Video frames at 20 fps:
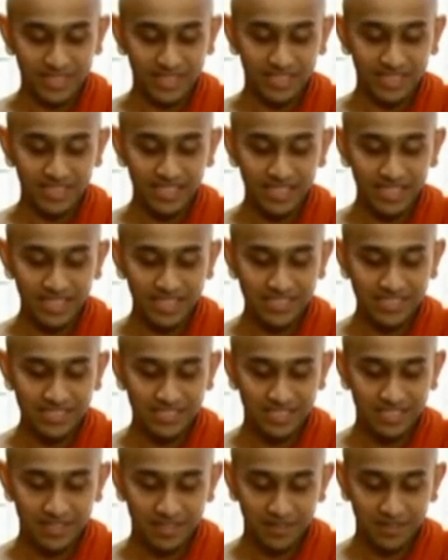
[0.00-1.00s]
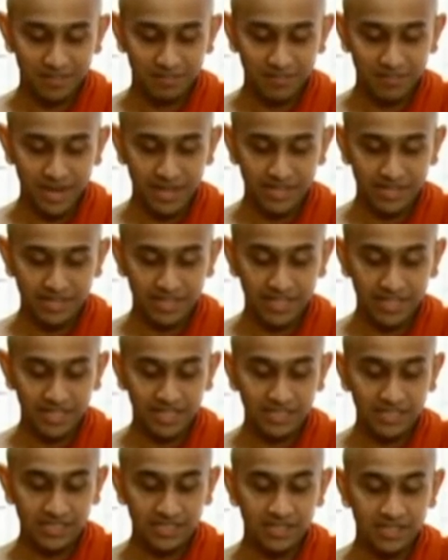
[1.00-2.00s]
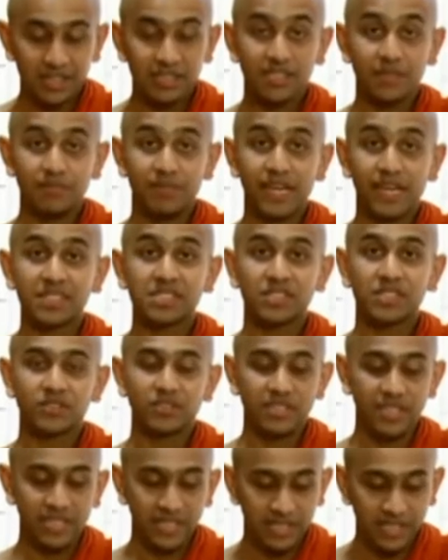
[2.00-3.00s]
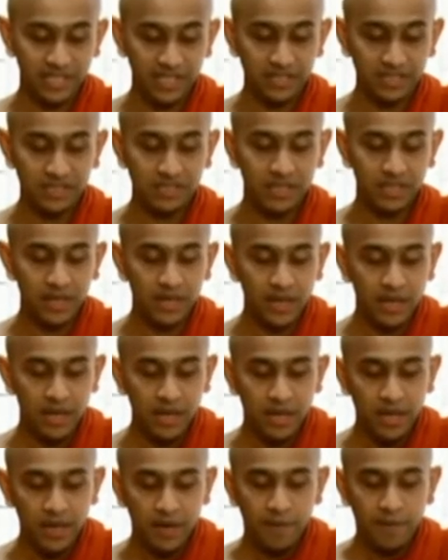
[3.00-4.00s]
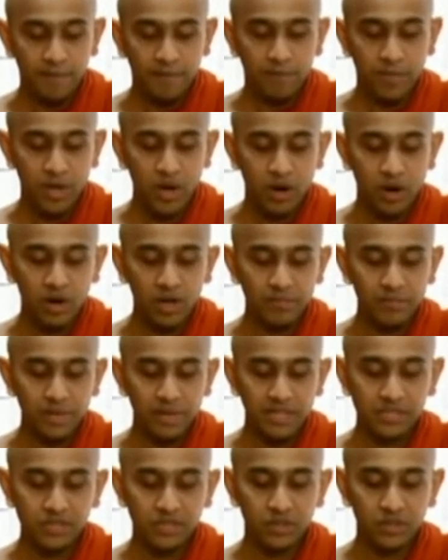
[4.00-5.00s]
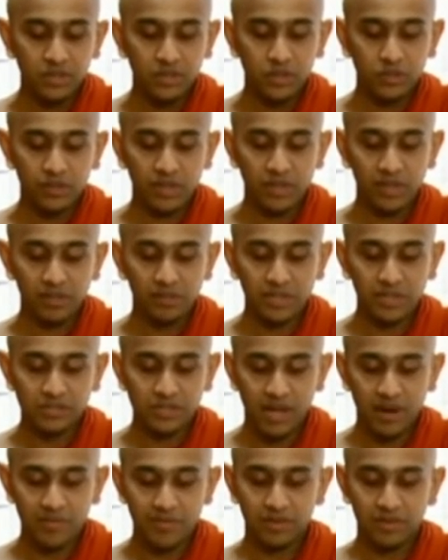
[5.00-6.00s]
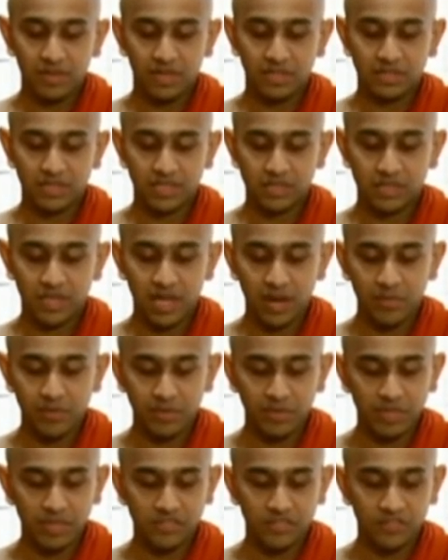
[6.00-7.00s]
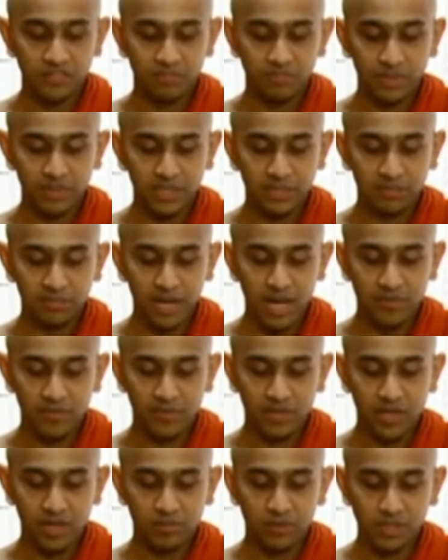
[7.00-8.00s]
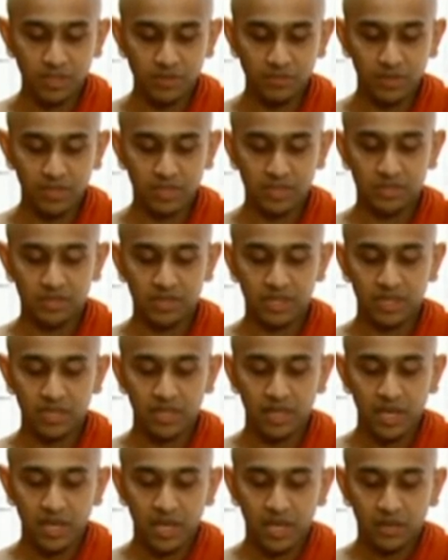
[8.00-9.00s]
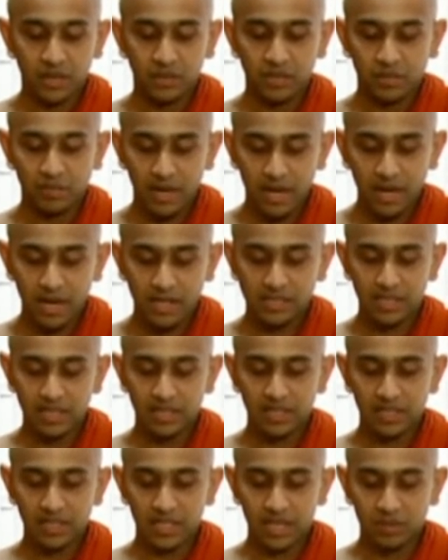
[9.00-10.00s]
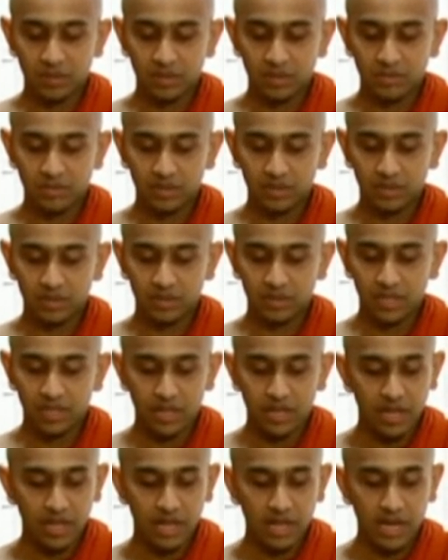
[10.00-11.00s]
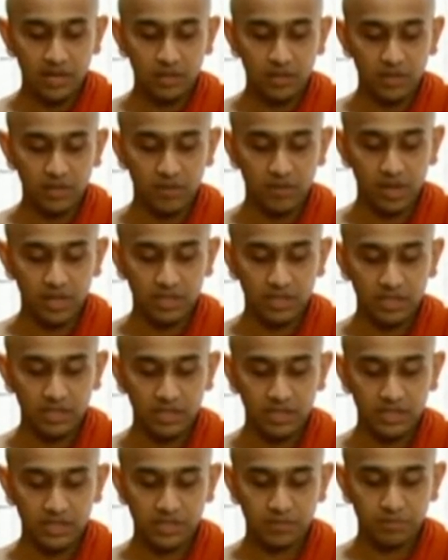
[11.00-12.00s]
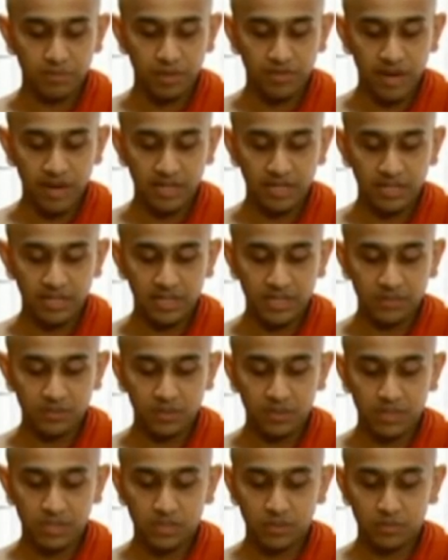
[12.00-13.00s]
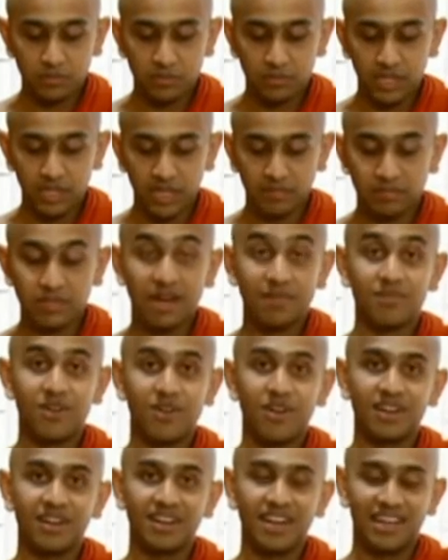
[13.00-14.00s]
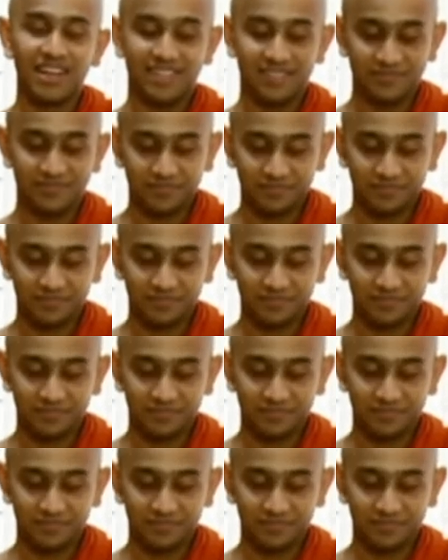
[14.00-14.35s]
the next good deed is, may all merits go to Venerable Swaminathan of Perth Mahamina Buddhist Monastery, to the Mahasangha around the world, and to the volunteers providing us with the Supreme Dhamma online.